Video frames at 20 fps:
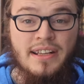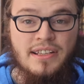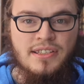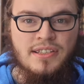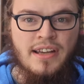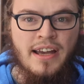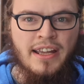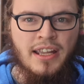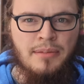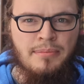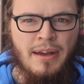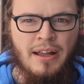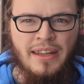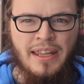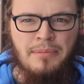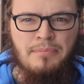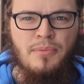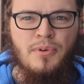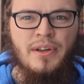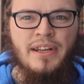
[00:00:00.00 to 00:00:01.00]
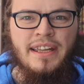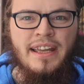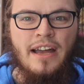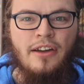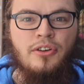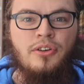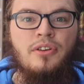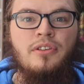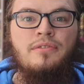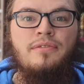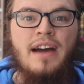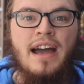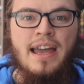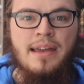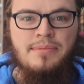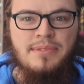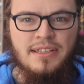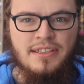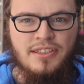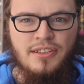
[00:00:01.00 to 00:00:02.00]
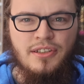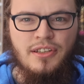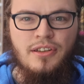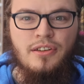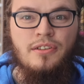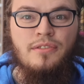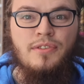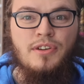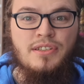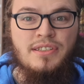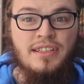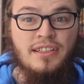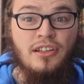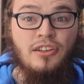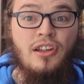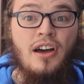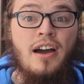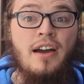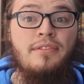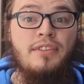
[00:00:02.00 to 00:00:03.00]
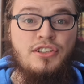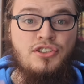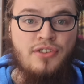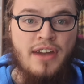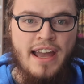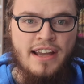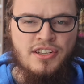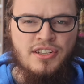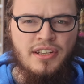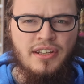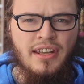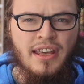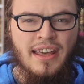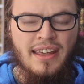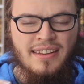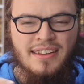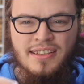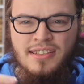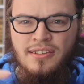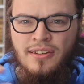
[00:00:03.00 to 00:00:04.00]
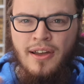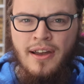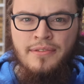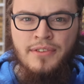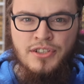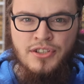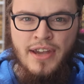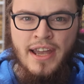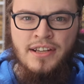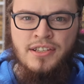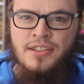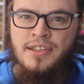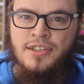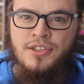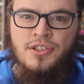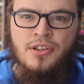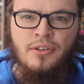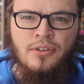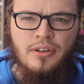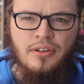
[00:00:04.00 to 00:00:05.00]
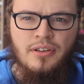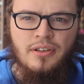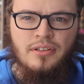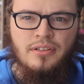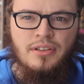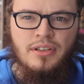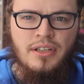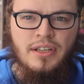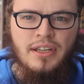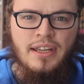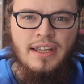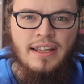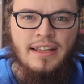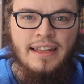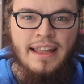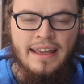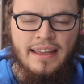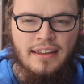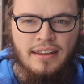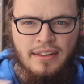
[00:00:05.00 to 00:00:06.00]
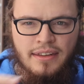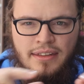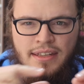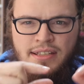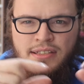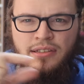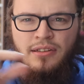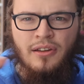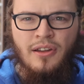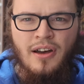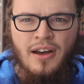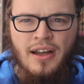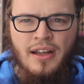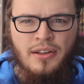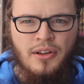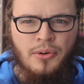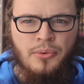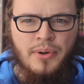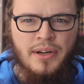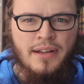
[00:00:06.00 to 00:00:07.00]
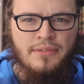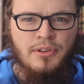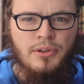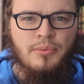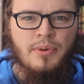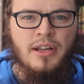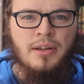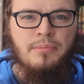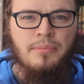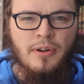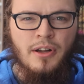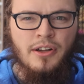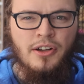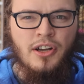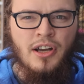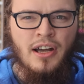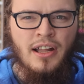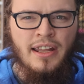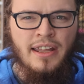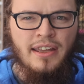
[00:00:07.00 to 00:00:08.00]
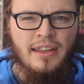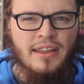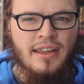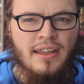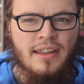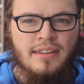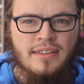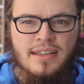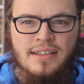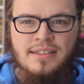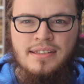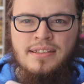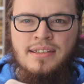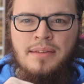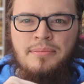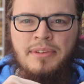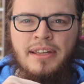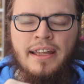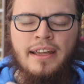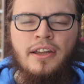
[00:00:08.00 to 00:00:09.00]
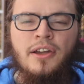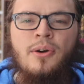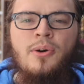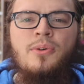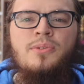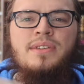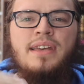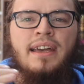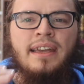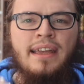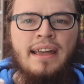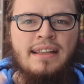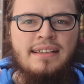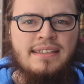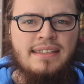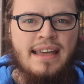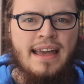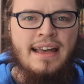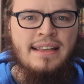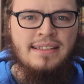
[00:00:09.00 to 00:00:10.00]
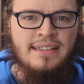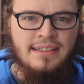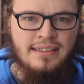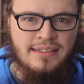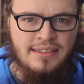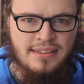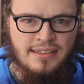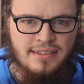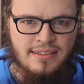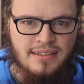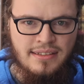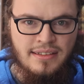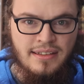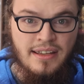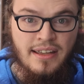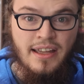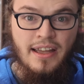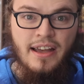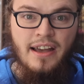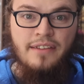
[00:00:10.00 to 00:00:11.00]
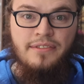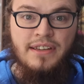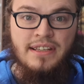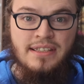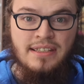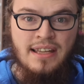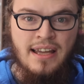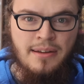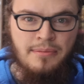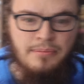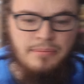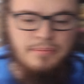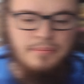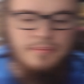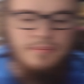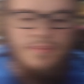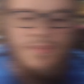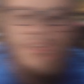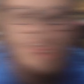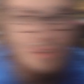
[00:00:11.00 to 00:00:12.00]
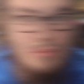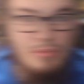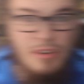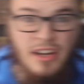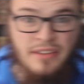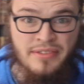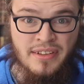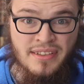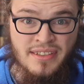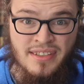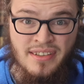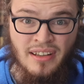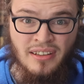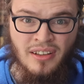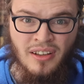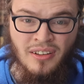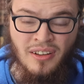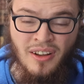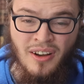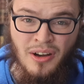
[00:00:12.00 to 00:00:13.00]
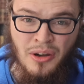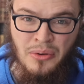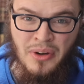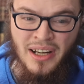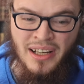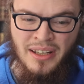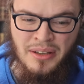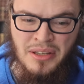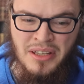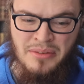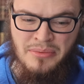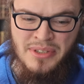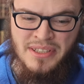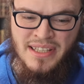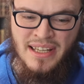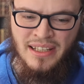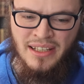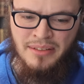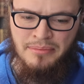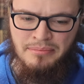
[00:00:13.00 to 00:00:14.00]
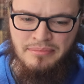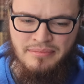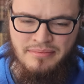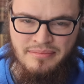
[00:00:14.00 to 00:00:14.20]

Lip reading: it's talking about, like putting out good vibes into the universe and the law of attraction. This law of attraction is shirk. Like, this law, or whatever you want to call it, this is something that goes against the essence of Islam. The Prophet sallallahu alaihi wasallam,